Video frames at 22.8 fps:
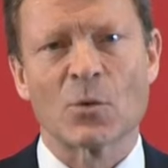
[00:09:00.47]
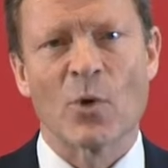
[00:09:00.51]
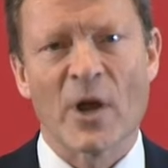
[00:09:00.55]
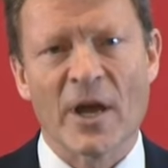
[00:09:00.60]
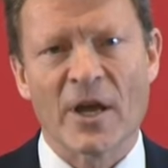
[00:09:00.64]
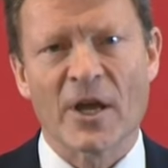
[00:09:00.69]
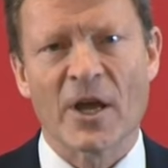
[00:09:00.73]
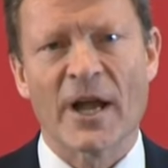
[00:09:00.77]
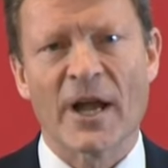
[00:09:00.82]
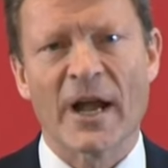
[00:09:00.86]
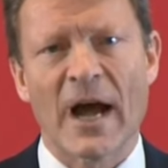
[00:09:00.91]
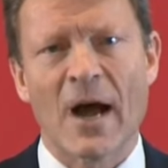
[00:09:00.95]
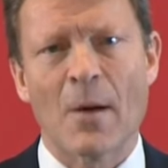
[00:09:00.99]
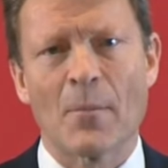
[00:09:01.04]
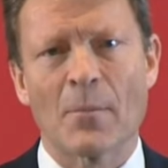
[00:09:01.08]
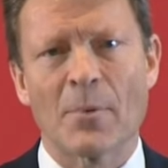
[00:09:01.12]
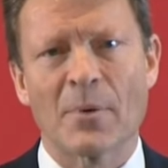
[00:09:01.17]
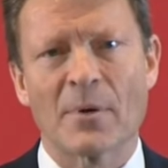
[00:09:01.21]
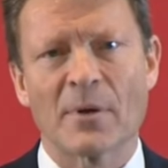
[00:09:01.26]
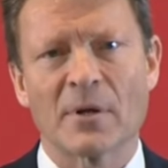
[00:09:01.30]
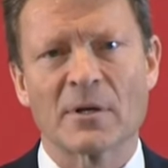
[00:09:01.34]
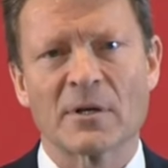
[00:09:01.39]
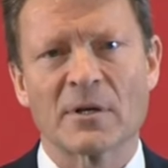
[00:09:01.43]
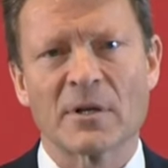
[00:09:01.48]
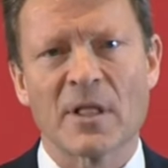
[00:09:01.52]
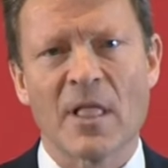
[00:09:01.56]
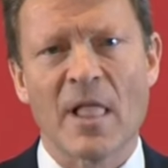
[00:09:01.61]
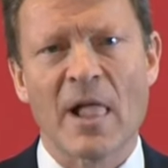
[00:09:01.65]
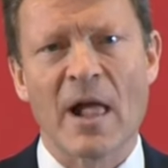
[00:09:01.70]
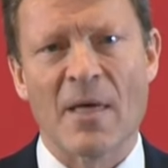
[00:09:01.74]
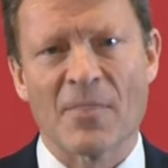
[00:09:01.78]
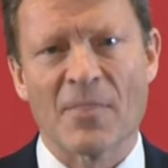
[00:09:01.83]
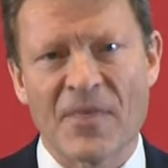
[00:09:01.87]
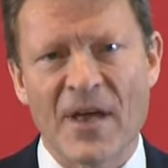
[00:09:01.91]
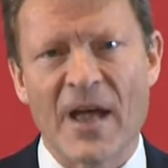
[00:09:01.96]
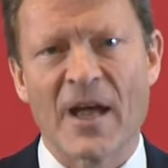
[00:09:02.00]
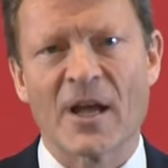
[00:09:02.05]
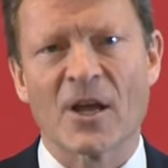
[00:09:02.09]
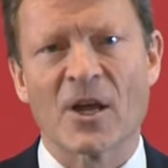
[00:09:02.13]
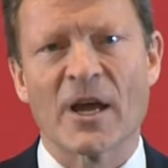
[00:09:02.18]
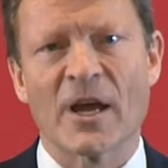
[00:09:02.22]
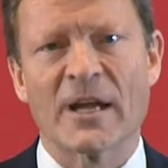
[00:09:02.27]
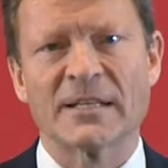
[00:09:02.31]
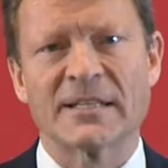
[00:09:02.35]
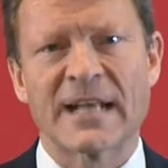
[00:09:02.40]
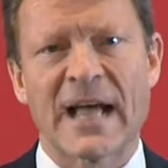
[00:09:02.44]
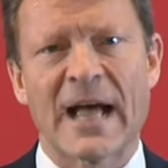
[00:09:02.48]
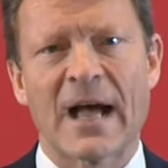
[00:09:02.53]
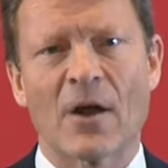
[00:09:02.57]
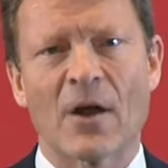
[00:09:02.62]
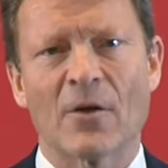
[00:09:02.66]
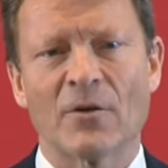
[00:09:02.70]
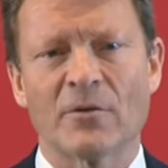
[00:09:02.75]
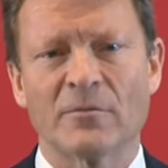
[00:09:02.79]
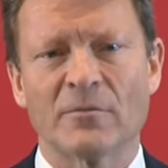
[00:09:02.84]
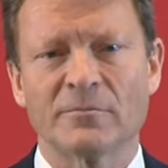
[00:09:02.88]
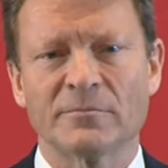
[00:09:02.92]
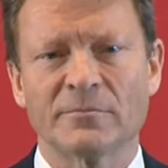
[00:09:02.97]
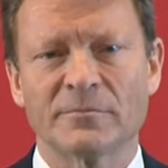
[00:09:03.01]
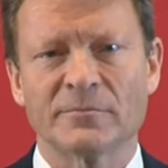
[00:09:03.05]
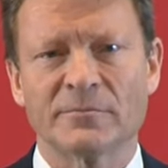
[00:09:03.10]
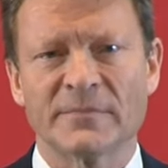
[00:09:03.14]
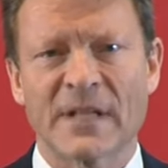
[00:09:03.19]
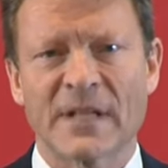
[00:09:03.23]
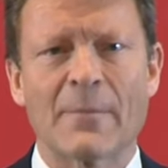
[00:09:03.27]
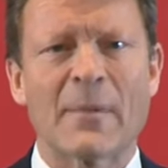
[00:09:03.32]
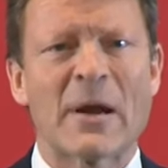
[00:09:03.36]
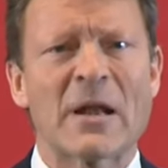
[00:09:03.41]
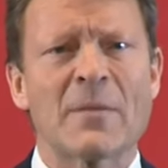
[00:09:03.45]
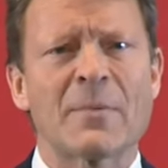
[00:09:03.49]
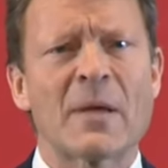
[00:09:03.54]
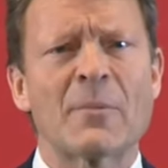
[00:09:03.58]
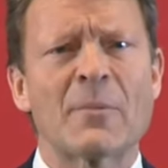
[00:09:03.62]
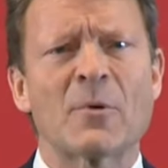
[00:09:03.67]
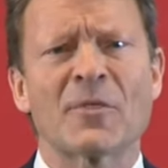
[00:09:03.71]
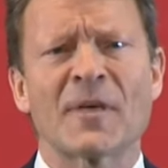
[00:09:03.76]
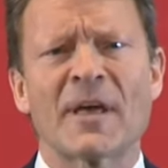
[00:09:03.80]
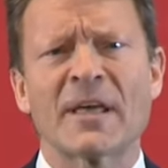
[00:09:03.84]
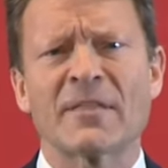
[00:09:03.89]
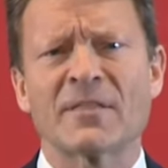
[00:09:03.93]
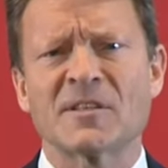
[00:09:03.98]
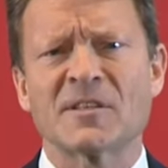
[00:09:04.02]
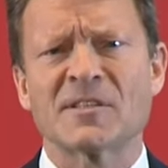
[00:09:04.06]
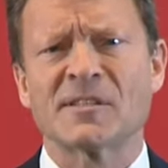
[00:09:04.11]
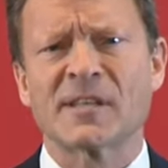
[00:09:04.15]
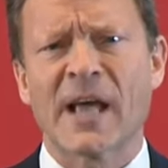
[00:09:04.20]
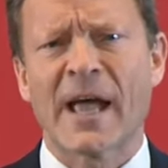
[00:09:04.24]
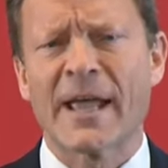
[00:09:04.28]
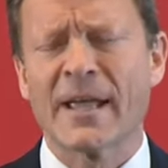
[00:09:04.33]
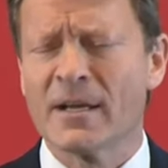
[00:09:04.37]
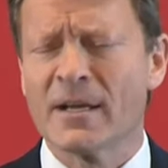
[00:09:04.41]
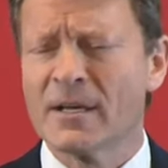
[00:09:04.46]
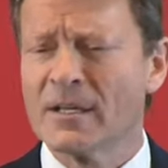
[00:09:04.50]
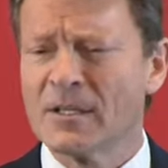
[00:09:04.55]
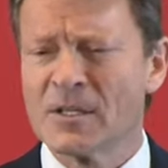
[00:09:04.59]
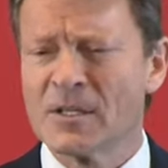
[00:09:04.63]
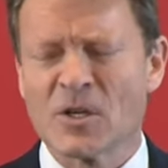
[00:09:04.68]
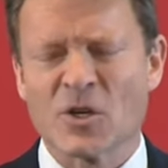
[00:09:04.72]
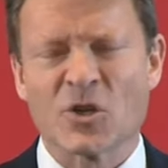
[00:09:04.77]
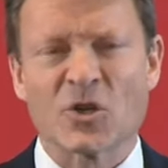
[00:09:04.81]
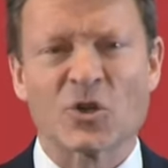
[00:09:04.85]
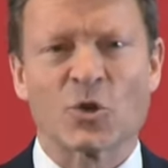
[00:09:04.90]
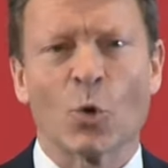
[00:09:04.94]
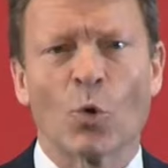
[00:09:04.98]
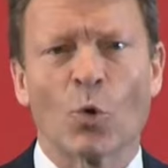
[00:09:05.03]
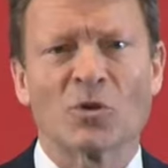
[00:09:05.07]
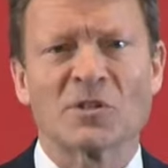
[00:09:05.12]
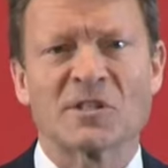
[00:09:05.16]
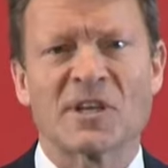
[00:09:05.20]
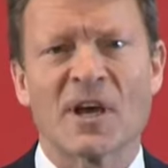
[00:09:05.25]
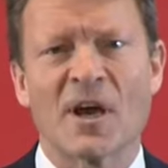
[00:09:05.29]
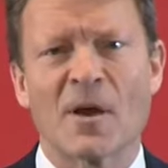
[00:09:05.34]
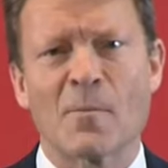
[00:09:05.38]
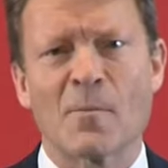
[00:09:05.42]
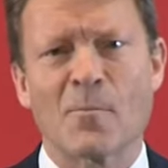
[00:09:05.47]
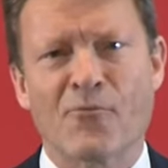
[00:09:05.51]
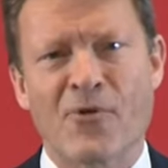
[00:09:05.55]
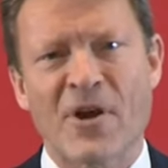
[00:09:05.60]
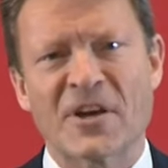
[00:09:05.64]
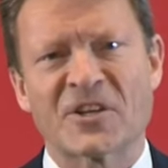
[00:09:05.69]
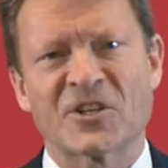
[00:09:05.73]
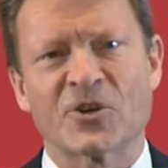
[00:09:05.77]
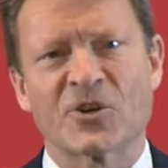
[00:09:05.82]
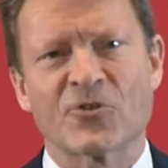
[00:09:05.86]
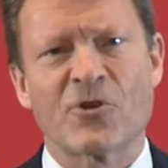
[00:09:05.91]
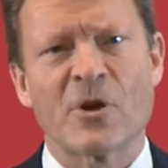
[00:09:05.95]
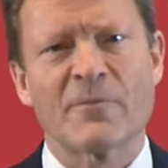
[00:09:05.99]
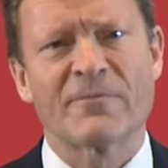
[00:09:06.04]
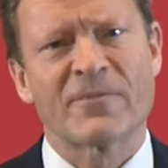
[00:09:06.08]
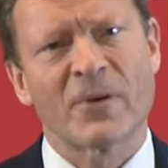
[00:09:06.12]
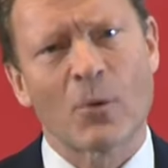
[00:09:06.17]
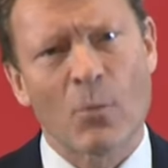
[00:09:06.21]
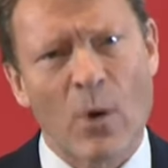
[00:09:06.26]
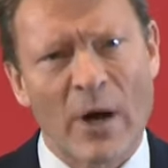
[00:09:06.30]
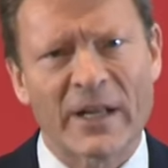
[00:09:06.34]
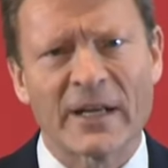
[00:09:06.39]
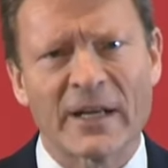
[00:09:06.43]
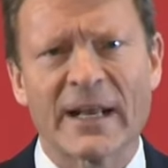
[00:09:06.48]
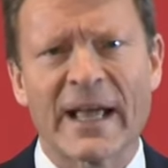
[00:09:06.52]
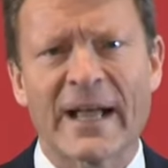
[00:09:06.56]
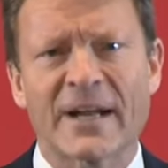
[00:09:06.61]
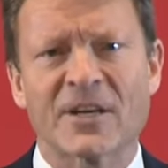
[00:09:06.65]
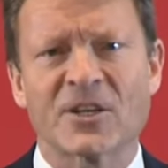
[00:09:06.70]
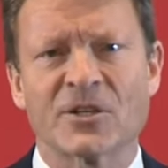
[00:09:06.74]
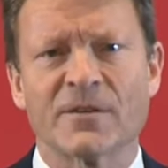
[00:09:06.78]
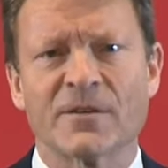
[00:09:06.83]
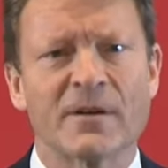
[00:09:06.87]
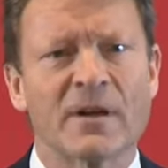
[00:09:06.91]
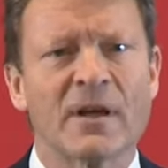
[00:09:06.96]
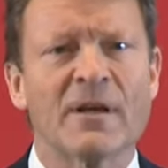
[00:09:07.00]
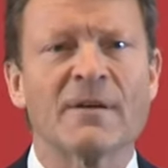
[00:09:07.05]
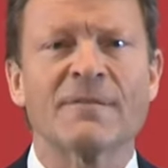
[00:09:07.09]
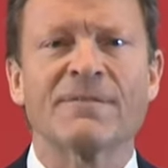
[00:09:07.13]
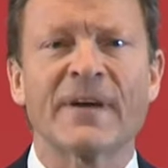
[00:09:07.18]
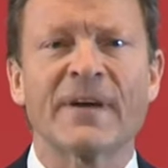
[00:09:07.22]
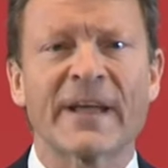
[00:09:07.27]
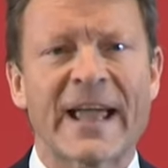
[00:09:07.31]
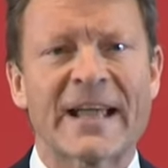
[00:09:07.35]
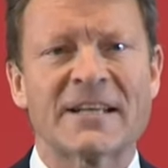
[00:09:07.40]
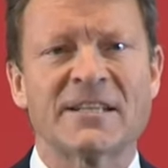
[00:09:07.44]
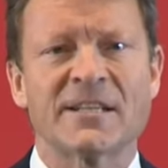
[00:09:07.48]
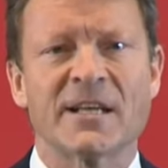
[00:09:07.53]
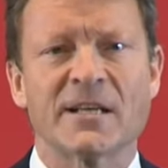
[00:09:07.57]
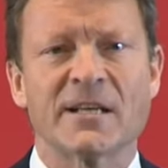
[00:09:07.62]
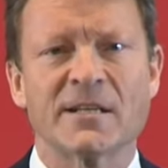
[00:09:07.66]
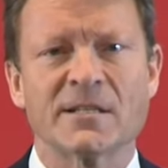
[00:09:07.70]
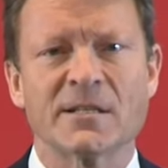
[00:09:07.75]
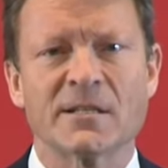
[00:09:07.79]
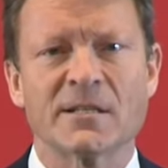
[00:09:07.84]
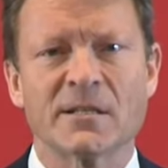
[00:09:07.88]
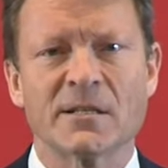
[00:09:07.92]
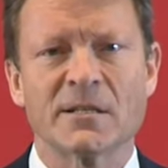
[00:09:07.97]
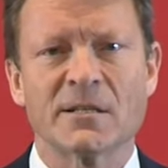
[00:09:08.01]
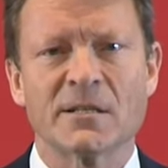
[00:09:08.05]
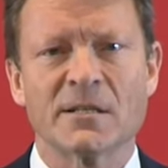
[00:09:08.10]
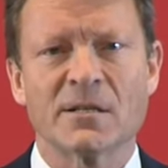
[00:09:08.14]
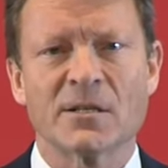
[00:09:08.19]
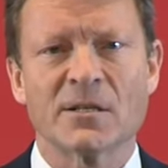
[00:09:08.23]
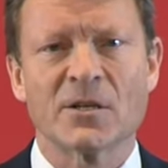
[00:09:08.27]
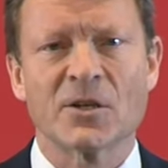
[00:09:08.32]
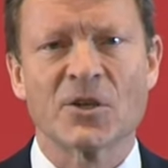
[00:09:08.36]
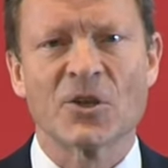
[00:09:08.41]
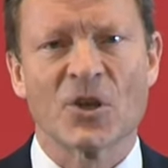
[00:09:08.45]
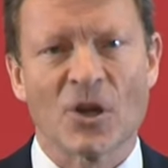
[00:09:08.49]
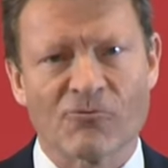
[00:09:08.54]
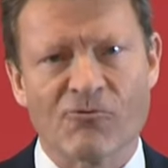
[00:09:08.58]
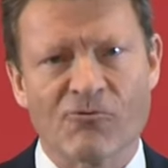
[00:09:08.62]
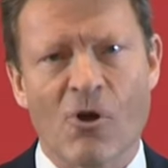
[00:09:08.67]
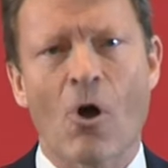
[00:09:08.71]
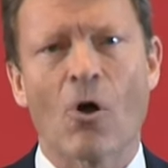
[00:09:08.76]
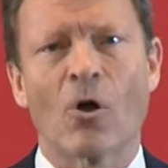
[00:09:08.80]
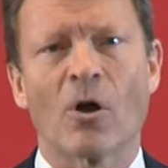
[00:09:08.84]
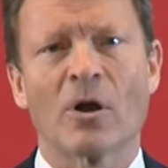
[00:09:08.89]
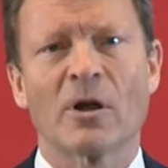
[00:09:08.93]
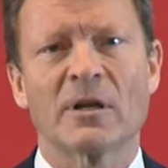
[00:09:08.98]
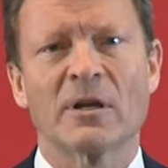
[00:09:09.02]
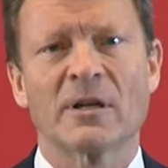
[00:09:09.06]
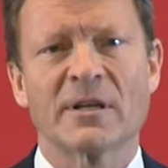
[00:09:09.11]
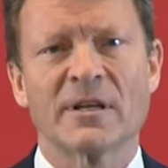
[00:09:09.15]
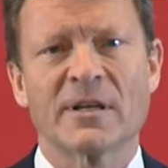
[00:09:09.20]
We're going up and they're going down. Now, many people think this is a short-term pressure group for one election. Forget it. You're wrong.